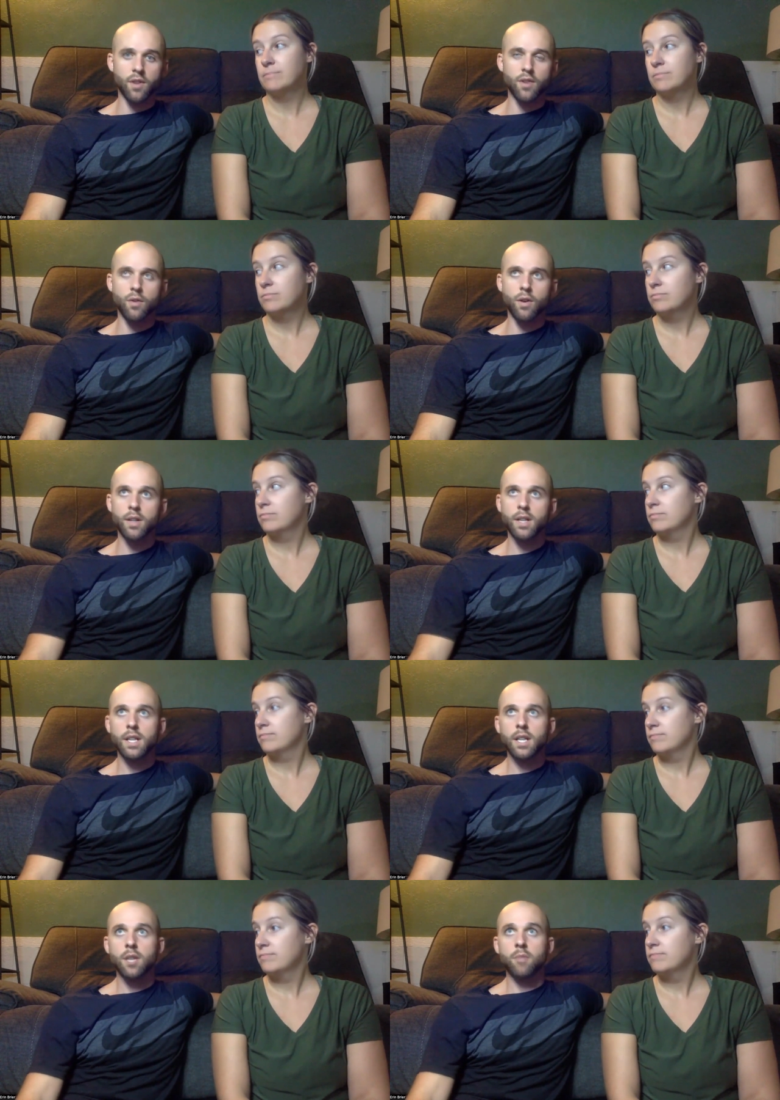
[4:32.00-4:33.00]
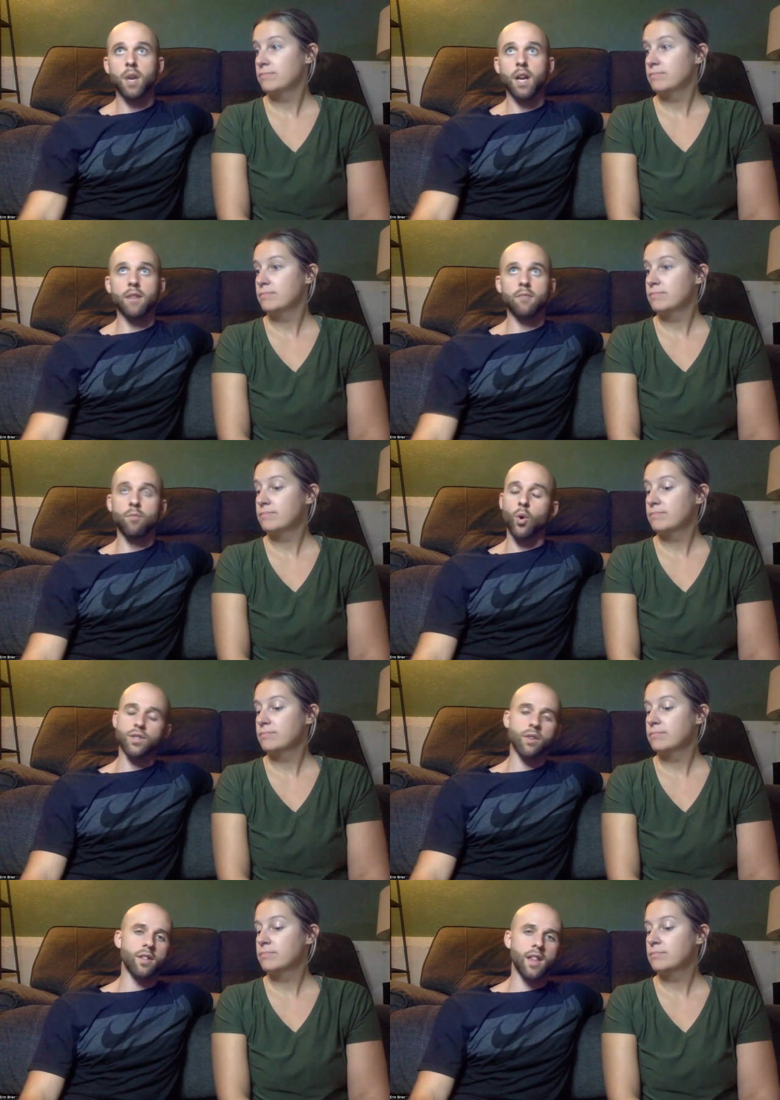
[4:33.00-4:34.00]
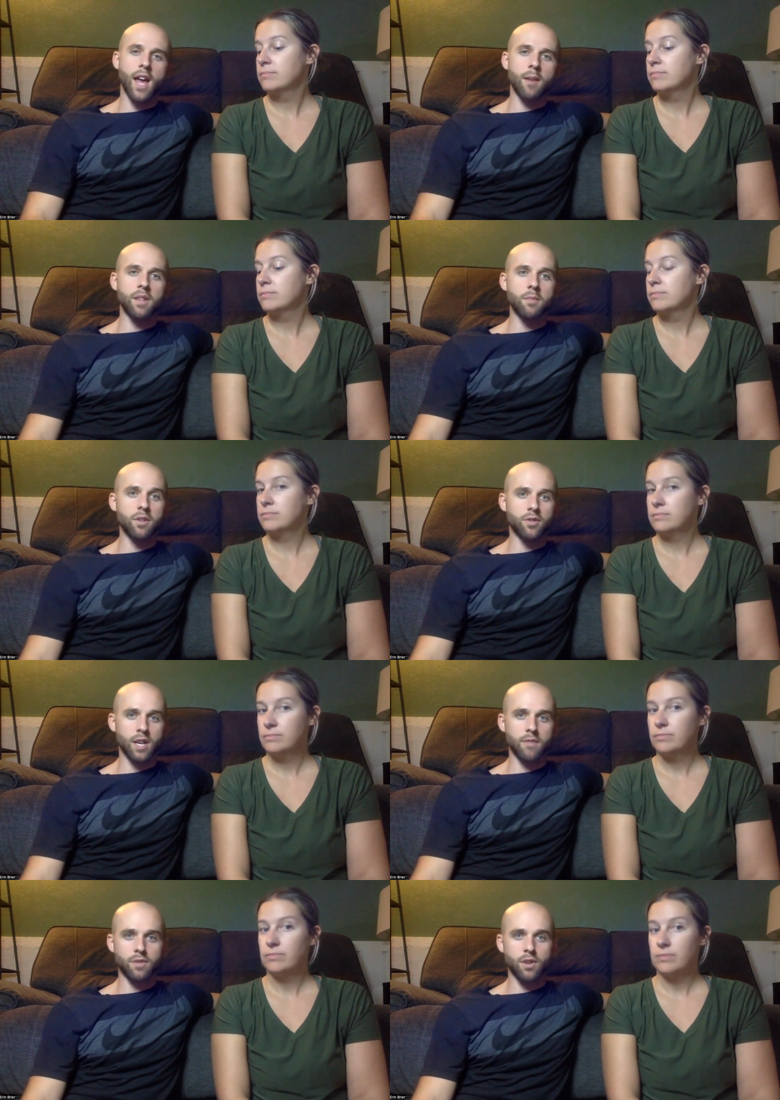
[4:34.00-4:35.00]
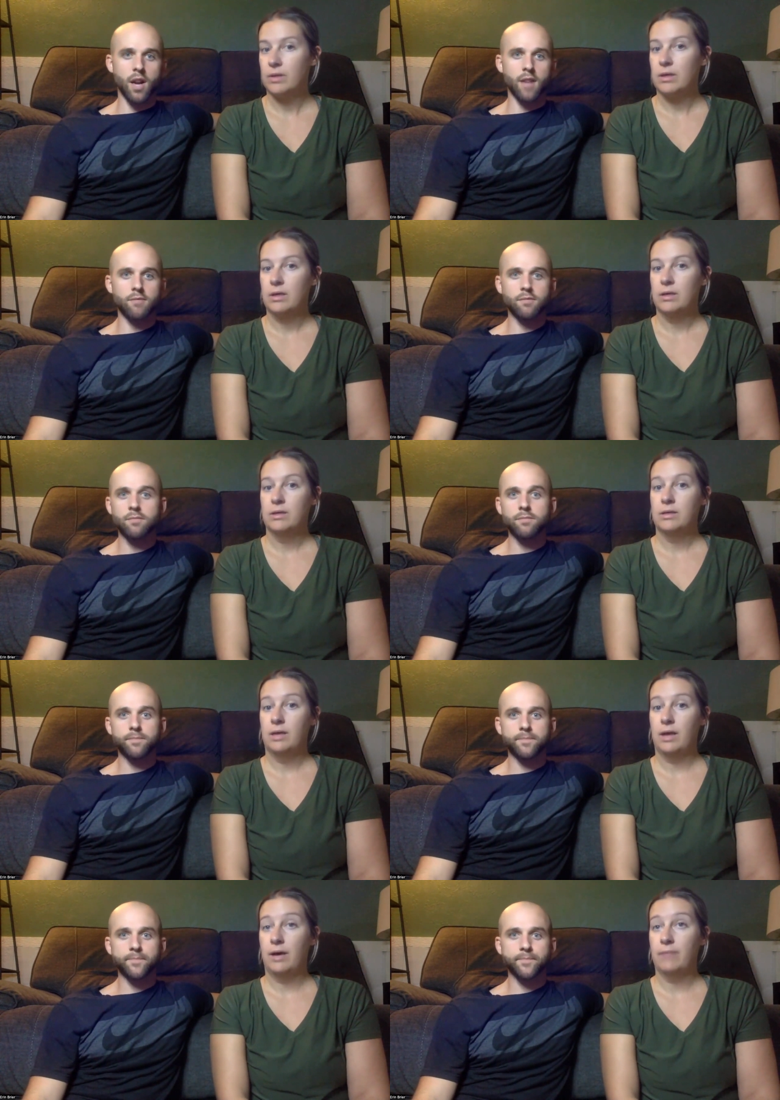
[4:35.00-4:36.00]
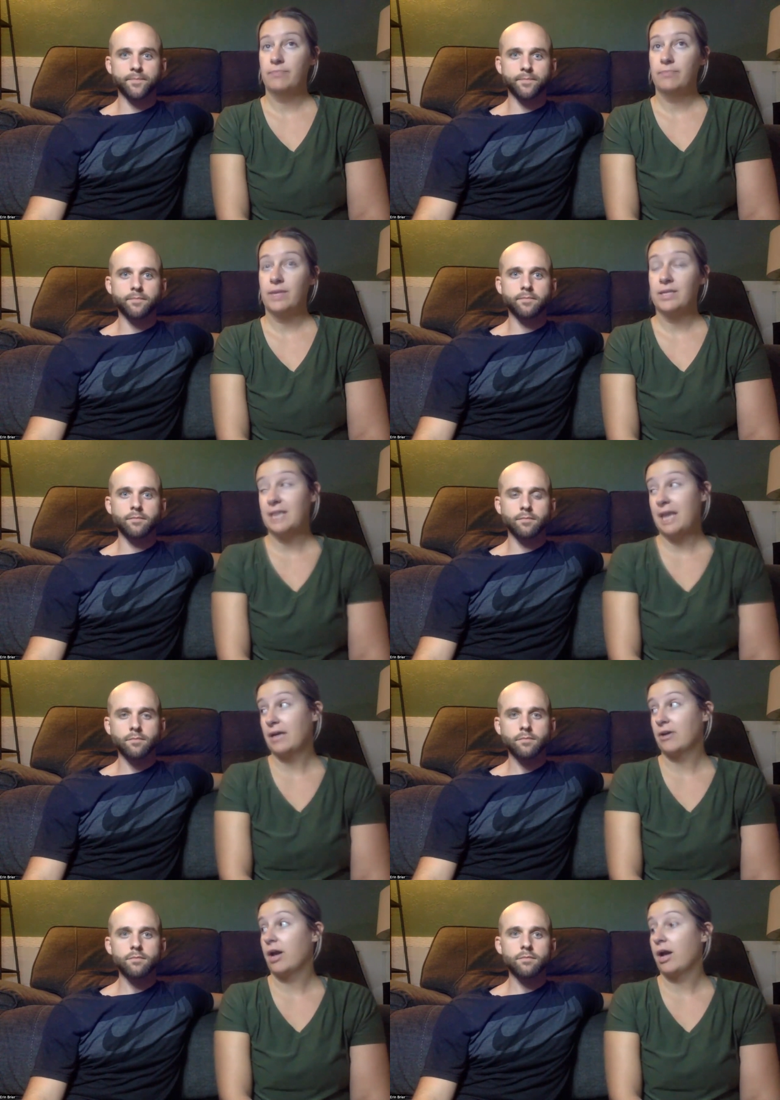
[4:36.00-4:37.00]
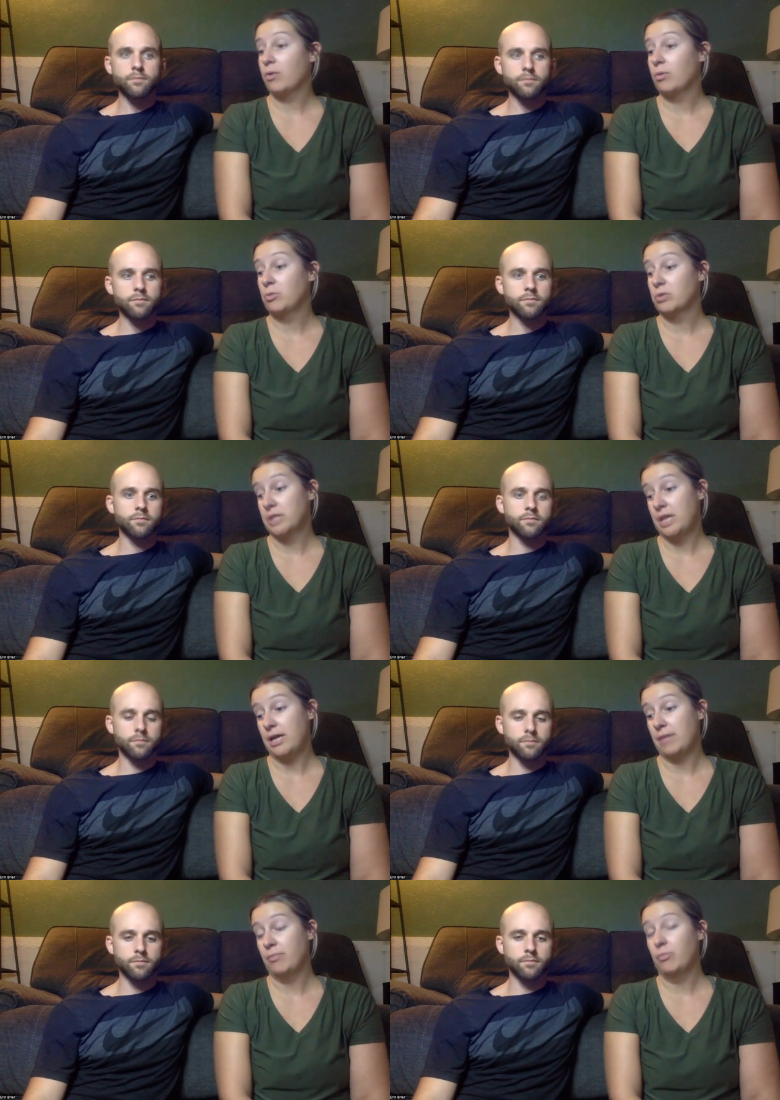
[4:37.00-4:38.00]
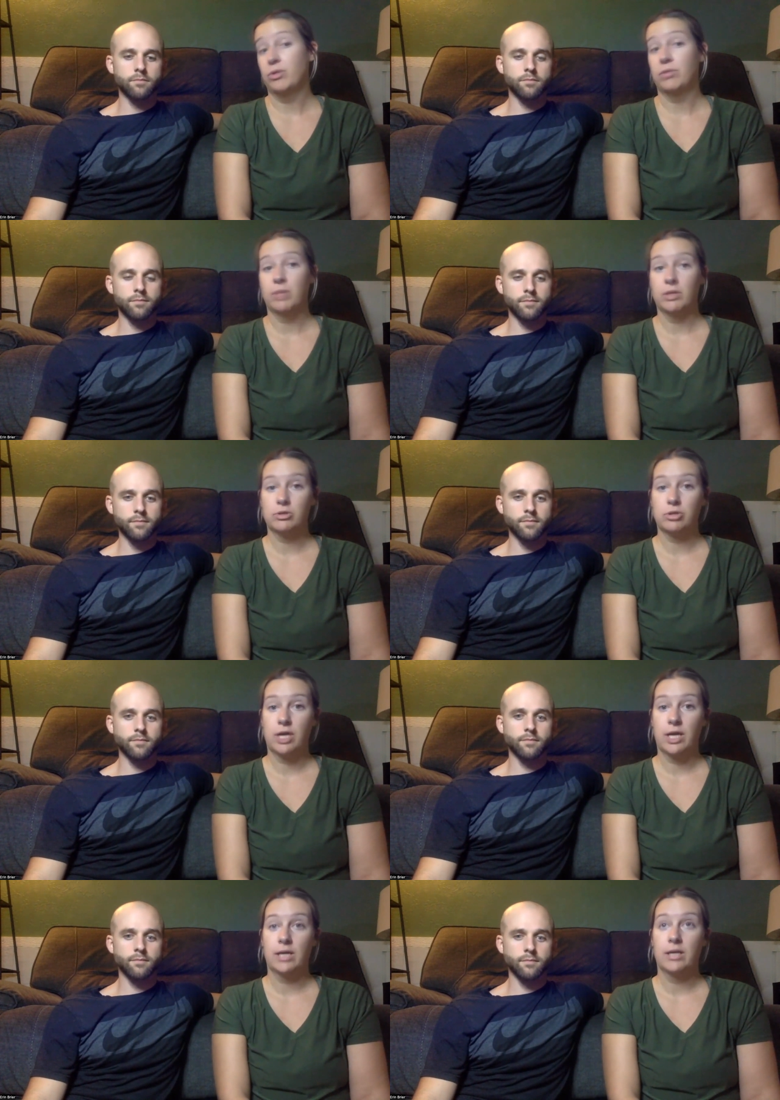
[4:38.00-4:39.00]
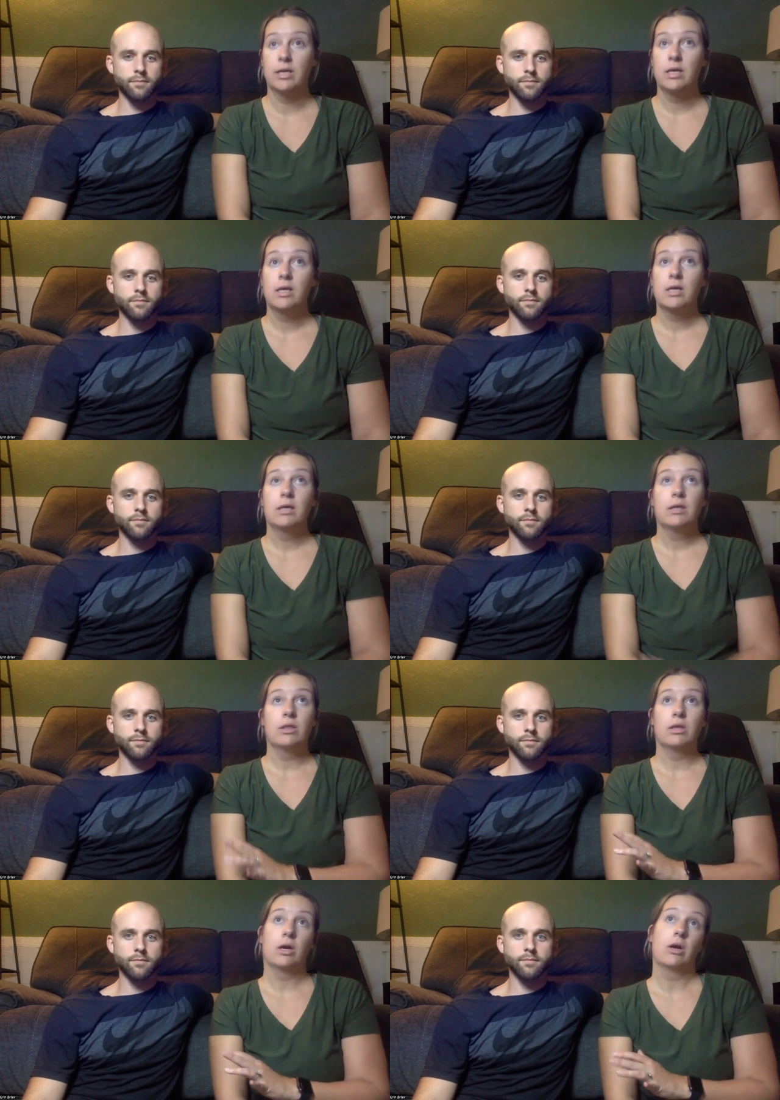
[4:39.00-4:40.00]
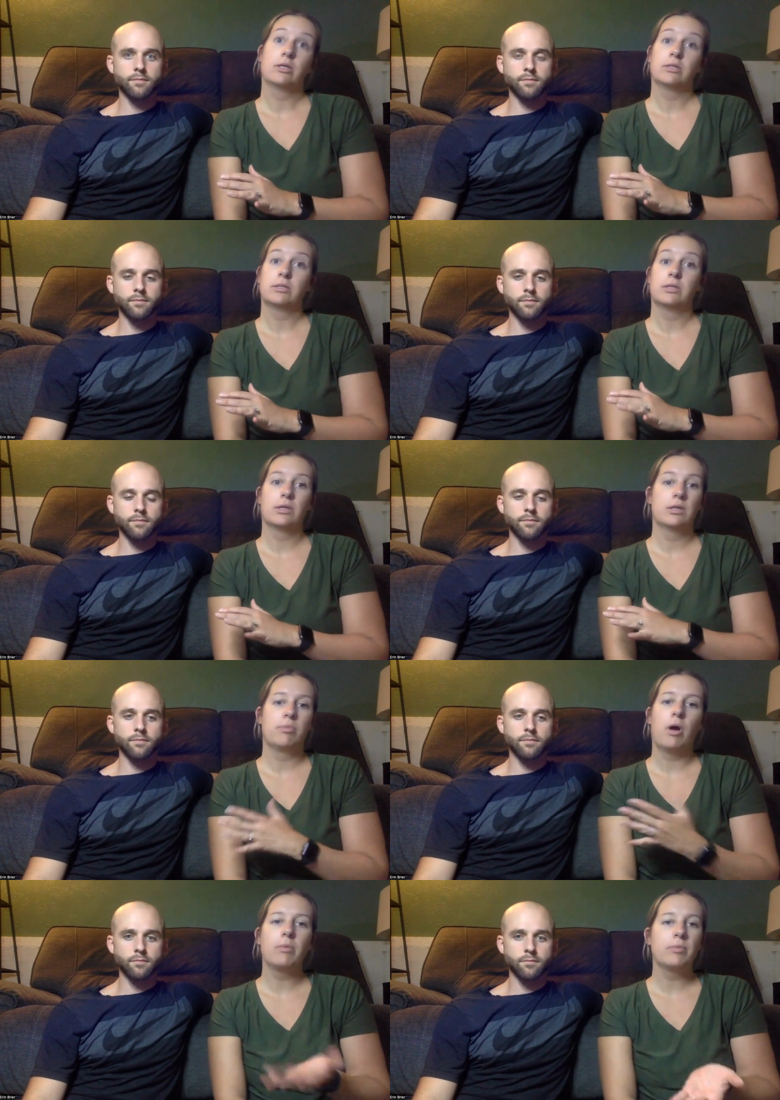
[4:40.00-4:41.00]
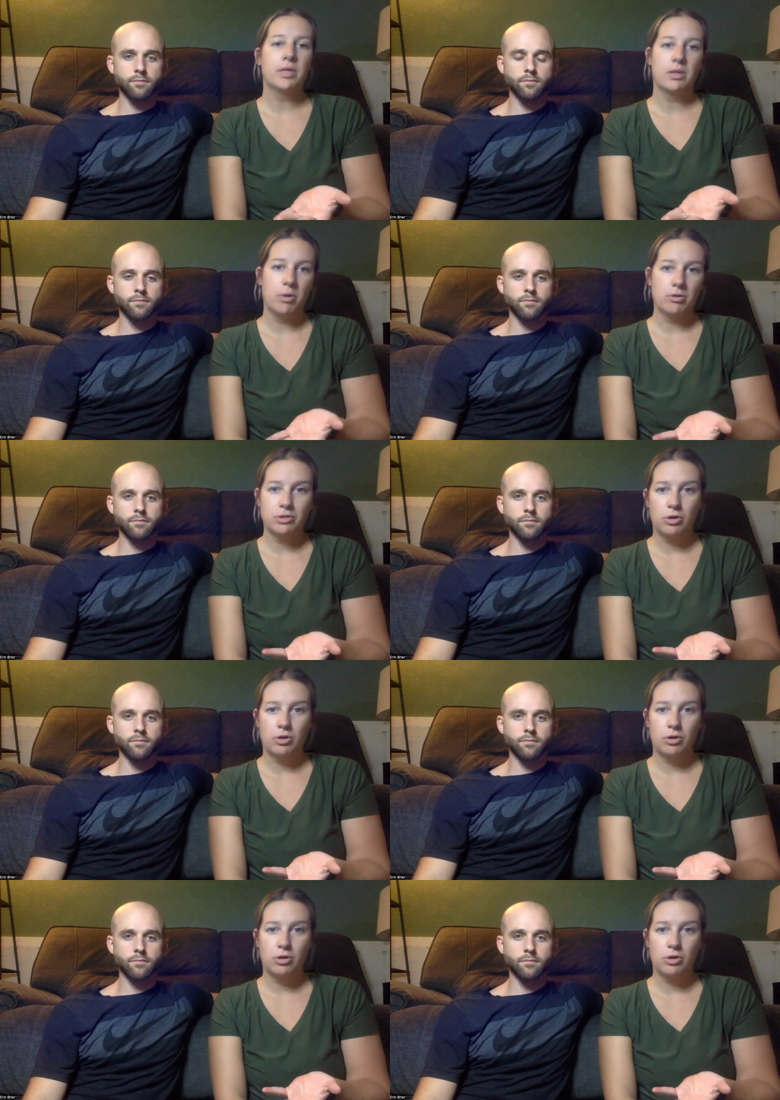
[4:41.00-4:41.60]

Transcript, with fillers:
Speaker 1: front door. But more so than that, I mean, the meal train was great.
Speaker 2: Yeah. And to hack your hack one more time with the meal train, there's probably the most